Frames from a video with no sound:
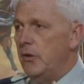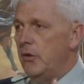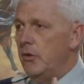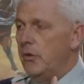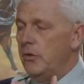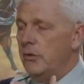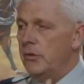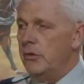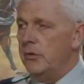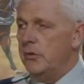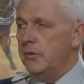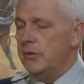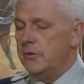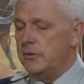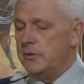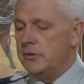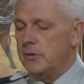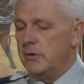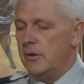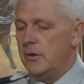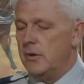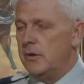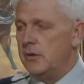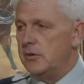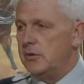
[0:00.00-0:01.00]
There's
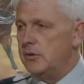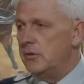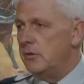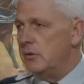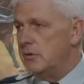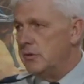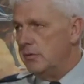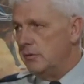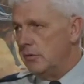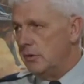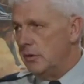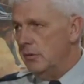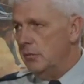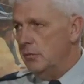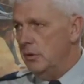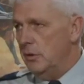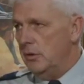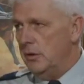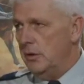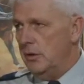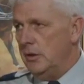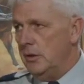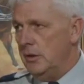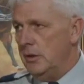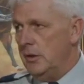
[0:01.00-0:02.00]
all sorts of
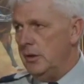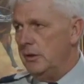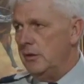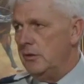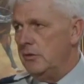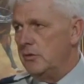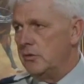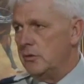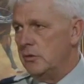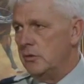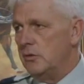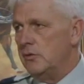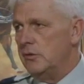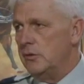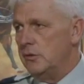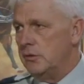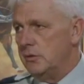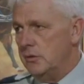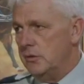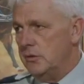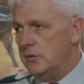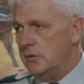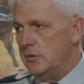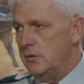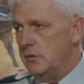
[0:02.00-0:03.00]
community
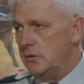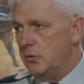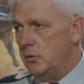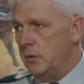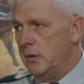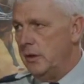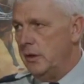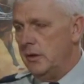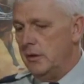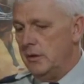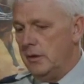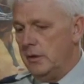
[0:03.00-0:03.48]
services as well.